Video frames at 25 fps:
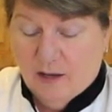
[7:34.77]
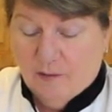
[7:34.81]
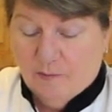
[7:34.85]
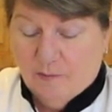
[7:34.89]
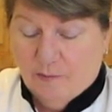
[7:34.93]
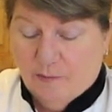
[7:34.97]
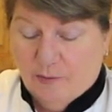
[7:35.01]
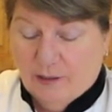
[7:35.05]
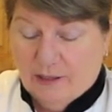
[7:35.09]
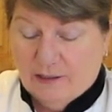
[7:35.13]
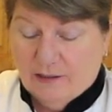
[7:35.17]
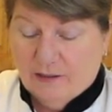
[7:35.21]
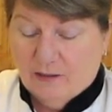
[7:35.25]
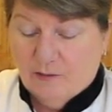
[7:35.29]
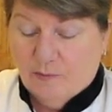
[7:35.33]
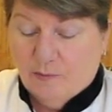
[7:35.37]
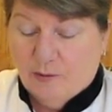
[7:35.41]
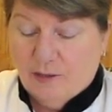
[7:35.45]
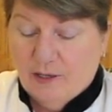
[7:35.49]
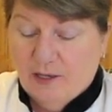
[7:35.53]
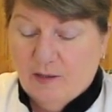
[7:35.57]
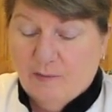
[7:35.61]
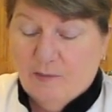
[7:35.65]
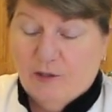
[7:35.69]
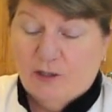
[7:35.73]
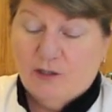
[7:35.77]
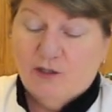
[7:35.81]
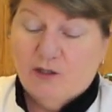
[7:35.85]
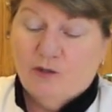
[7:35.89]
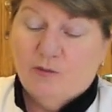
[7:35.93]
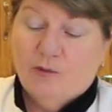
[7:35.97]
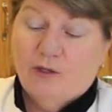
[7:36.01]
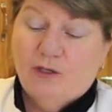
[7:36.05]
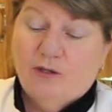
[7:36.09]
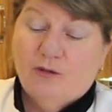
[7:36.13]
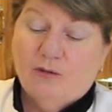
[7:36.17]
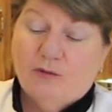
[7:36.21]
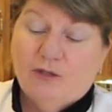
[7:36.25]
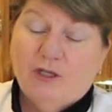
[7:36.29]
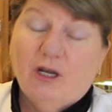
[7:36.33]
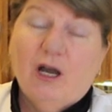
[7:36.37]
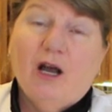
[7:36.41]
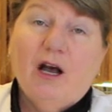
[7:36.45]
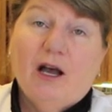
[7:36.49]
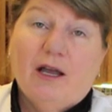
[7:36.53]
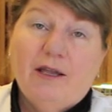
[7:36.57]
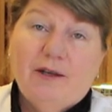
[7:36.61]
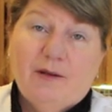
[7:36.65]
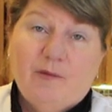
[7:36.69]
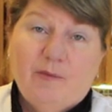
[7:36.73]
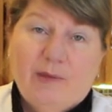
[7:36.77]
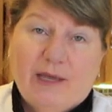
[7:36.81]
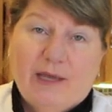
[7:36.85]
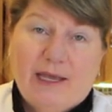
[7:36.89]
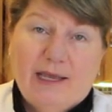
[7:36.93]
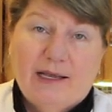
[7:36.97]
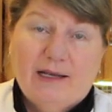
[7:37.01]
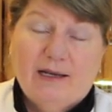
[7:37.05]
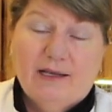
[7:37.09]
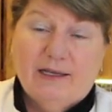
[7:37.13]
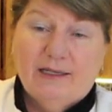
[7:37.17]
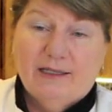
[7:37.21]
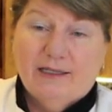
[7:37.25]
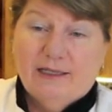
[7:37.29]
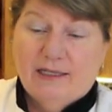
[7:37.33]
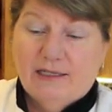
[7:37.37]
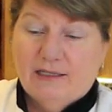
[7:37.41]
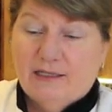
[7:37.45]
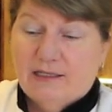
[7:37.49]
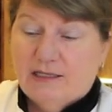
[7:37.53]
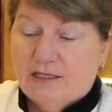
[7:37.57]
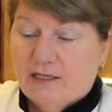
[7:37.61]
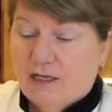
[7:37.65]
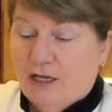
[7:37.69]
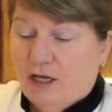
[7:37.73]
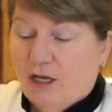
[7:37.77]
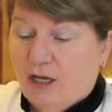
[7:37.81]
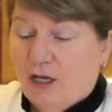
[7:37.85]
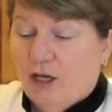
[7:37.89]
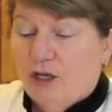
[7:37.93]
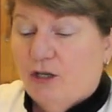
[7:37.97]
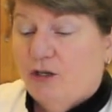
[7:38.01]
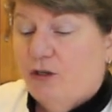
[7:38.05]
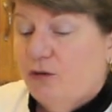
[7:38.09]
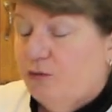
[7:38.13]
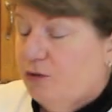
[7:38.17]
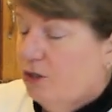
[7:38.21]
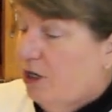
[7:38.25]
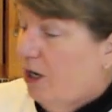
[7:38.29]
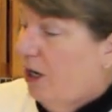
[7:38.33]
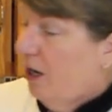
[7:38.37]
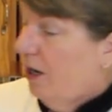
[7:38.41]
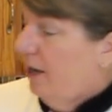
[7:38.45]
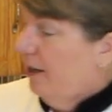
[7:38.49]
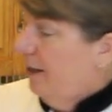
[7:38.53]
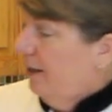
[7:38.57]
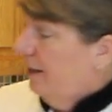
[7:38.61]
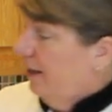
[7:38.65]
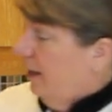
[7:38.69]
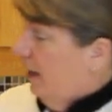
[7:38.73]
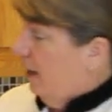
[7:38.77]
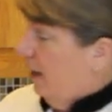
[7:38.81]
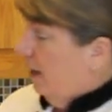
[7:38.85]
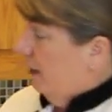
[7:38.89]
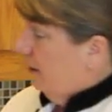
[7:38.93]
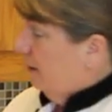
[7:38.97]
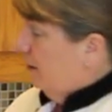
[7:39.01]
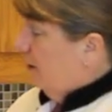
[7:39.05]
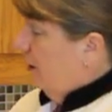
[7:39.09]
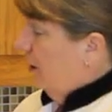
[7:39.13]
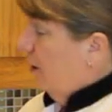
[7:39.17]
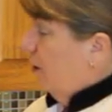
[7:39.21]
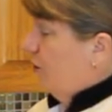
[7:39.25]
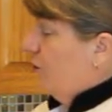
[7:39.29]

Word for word: but pretty much when you tie the bag like this you tie it on